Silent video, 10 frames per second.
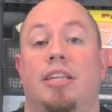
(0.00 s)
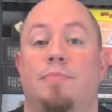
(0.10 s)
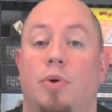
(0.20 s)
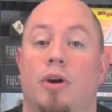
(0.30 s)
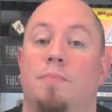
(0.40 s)
out on
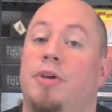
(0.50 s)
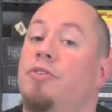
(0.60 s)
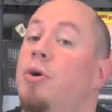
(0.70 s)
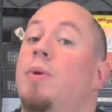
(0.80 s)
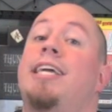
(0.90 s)
the board, but
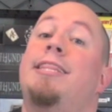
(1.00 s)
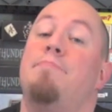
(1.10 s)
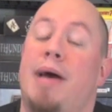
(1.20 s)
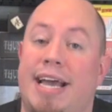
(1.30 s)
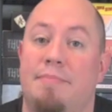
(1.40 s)
you don't get
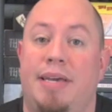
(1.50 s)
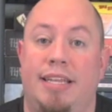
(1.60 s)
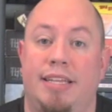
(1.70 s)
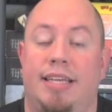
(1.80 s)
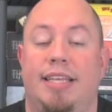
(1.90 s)
them back
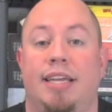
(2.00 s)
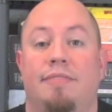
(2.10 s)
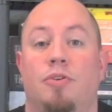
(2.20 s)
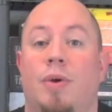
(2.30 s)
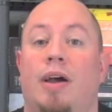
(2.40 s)
immediately at the end
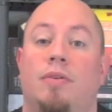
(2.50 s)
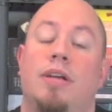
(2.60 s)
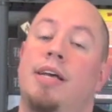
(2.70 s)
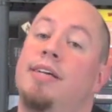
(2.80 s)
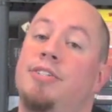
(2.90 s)
of the round.
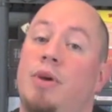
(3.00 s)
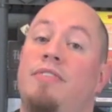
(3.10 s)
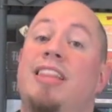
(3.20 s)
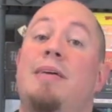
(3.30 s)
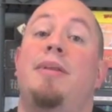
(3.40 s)
So you
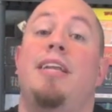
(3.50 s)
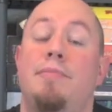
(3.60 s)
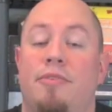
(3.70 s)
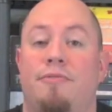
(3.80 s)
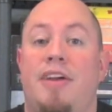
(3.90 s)
have a limited
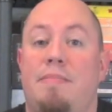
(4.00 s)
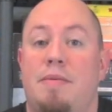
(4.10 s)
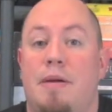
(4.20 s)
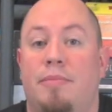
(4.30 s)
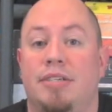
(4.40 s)
number of
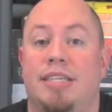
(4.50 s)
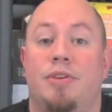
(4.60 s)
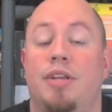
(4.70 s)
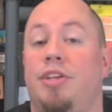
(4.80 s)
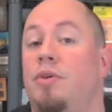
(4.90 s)
family members,
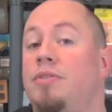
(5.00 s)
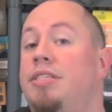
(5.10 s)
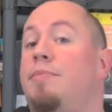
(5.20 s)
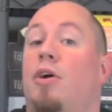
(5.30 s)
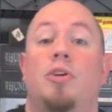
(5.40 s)
and you can
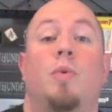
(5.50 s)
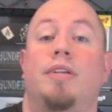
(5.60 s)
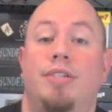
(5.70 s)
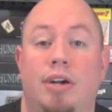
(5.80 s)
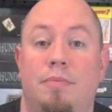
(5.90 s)
use them all in
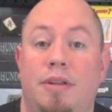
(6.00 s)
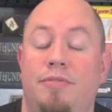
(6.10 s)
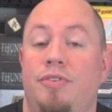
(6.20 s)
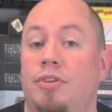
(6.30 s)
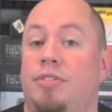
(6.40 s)
one turn, but
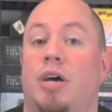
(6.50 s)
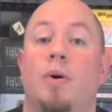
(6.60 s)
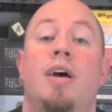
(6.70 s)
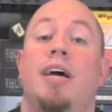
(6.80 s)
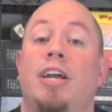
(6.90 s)
if you do
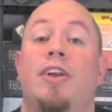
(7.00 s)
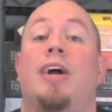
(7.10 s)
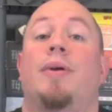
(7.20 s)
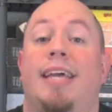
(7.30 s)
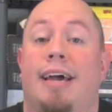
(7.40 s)
so, you're
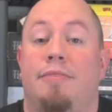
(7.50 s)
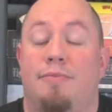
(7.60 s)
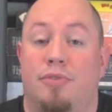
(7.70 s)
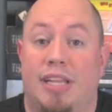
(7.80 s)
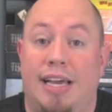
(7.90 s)
not going to have
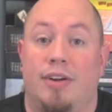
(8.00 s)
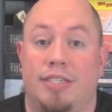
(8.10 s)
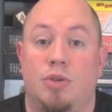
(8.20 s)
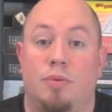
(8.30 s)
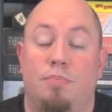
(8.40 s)
them for later.
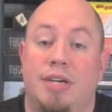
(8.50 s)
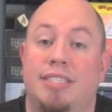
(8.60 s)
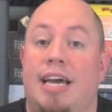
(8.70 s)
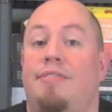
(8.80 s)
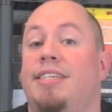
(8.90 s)
And so it
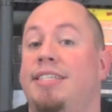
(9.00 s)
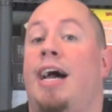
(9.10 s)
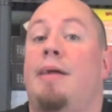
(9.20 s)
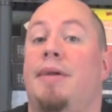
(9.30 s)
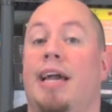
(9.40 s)
brings kind of a
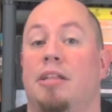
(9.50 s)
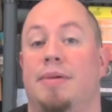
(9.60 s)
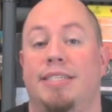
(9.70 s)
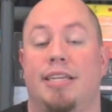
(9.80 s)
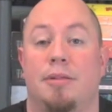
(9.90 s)
timing
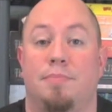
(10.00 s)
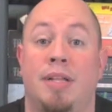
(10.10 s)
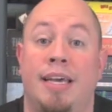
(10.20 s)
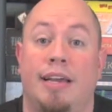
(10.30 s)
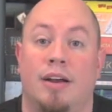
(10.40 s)
element into the
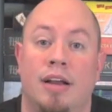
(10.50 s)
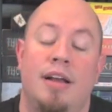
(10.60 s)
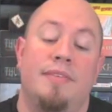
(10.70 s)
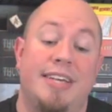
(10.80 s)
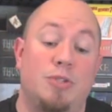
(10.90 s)
play here
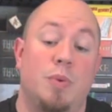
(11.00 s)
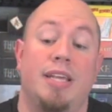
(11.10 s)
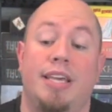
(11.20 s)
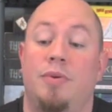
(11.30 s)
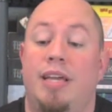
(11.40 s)
that's
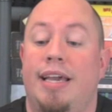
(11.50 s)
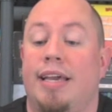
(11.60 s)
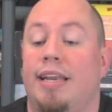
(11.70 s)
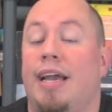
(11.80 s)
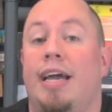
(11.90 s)
really
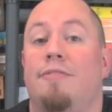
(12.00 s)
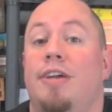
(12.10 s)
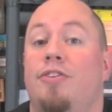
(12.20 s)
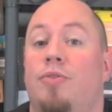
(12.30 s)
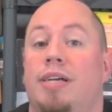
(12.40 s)
unique and kind of
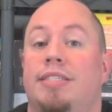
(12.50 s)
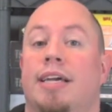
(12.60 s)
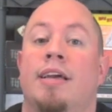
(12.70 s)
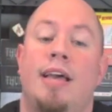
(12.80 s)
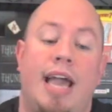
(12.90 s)

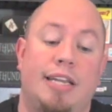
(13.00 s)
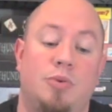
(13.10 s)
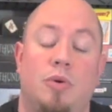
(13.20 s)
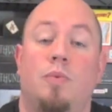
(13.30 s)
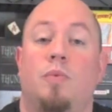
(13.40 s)
interesting, and
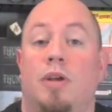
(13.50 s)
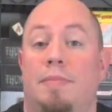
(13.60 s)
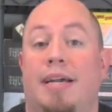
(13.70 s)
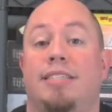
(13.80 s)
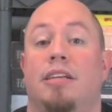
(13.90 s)
it's what
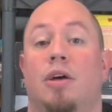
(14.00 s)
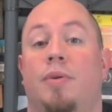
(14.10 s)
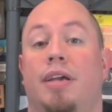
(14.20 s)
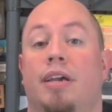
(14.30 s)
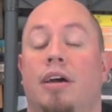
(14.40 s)
really makes
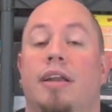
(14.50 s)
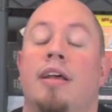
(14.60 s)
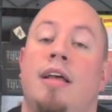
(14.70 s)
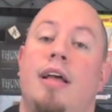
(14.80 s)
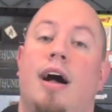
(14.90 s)
Colonia good.
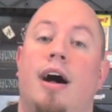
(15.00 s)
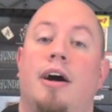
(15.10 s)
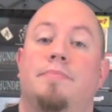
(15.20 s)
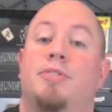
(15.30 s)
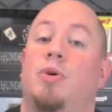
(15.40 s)

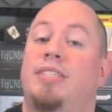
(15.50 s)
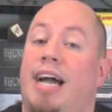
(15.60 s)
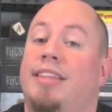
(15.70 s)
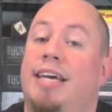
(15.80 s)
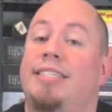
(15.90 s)
So it's
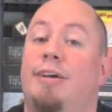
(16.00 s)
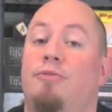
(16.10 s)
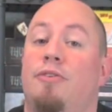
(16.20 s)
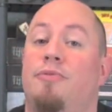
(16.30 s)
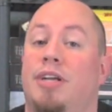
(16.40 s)
got that
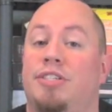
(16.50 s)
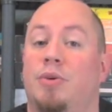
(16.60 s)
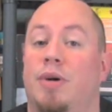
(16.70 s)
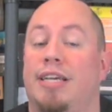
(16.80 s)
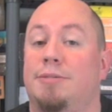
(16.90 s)
different feel
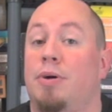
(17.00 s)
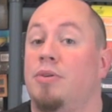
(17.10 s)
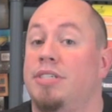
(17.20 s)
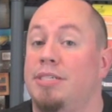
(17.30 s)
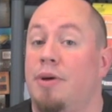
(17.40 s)
to it as
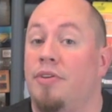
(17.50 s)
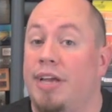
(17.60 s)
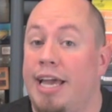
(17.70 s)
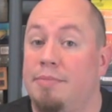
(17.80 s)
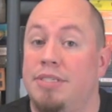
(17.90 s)
opposed to some other
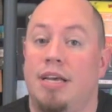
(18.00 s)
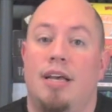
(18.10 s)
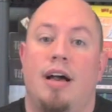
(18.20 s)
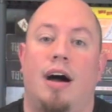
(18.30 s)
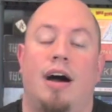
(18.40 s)
games.
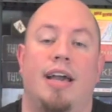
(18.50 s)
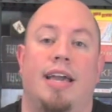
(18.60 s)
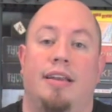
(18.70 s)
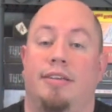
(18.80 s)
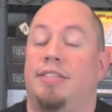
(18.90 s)

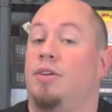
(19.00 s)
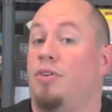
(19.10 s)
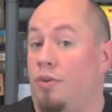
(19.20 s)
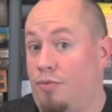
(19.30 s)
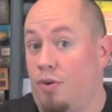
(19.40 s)
It is,
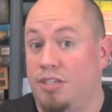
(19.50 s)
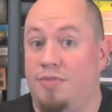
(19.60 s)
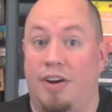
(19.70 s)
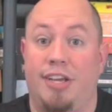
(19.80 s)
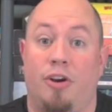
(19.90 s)
of course,
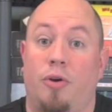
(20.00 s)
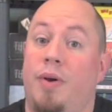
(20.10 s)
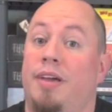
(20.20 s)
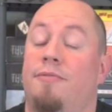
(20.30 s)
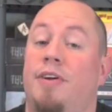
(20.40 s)
very
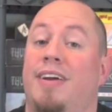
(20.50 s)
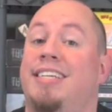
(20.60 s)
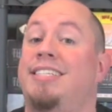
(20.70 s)
Euro-y and very